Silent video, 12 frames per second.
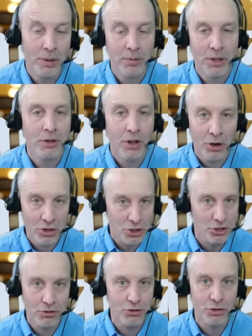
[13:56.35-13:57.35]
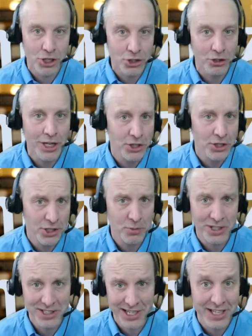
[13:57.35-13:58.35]
I mean, the largest traditional agency is
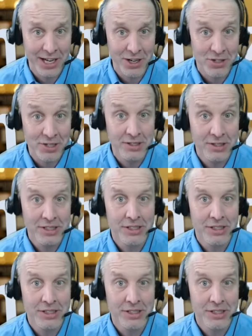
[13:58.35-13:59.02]
what, 10,000?